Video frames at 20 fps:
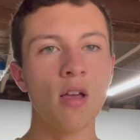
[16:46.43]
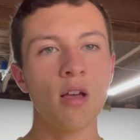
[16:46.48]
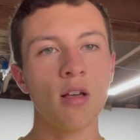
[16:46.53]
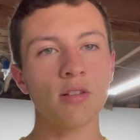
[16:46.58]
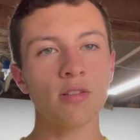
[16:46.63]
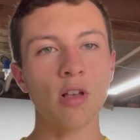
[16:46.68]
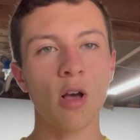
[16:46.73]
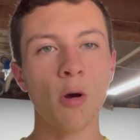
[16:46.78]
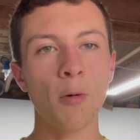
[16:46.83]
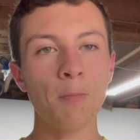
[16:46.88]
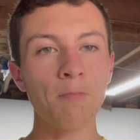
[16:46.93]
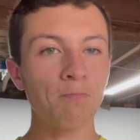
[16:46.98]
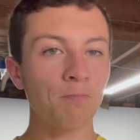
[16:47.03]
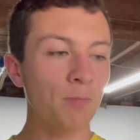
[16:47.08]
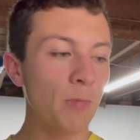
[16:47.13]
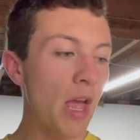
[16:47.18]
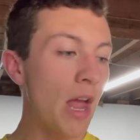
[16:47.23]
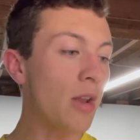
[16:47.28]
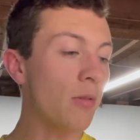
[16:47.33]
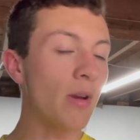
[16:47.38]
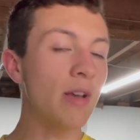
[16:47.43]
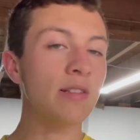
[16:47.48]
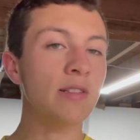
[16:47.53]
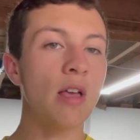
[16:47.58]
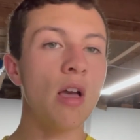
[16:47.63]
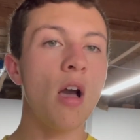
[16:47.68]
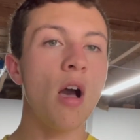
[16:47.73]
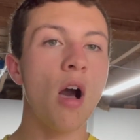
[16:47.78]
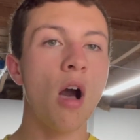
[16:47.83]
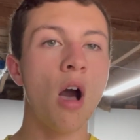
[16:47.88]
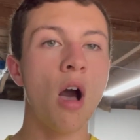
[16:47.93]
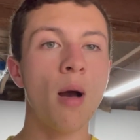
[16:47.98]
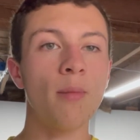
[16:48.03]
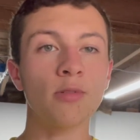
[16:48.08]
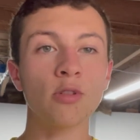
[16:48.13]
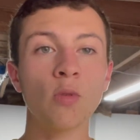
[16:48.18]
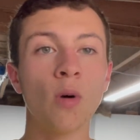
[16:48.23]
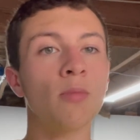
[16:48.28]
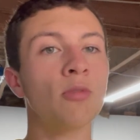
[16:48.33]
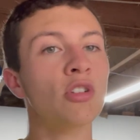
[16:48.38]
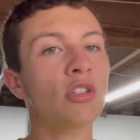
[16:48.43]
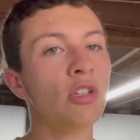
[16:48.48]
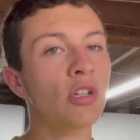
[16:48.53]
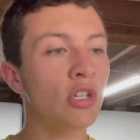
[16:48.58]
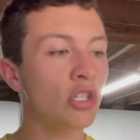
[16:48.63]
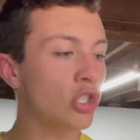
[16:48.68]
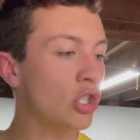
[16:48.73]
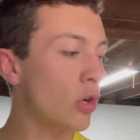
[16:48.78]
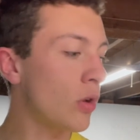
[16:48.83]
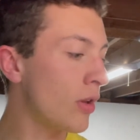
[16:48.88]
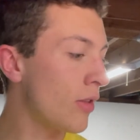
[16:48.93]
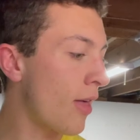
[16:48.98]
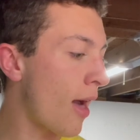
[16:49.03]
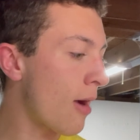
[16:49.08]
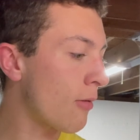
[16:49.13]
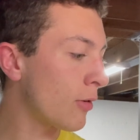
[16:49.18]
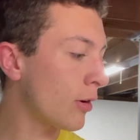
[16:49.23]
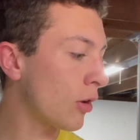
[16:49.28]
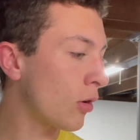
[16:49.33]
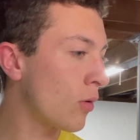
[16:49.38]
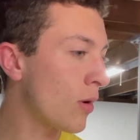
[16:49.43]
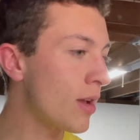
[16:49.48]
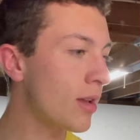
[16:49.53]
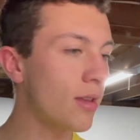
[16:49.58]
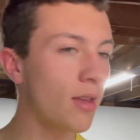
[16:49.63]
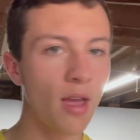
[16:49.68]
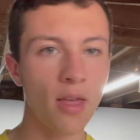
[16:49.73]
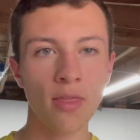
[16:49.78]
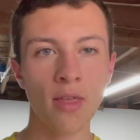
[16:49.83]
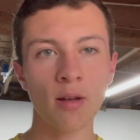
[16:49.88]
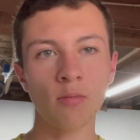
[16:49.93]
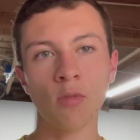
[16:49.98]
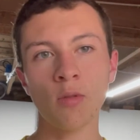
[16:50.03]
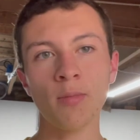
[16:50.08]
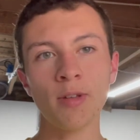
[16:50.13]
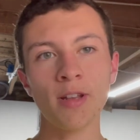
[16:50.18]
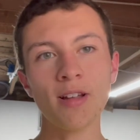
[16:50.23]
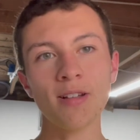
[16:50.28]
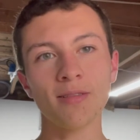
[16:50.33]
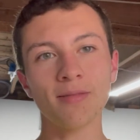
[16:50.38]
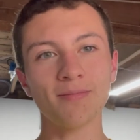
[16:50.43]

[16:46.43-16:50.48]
So anyways, so I'm just going to show you that real quick, and then we'll be done.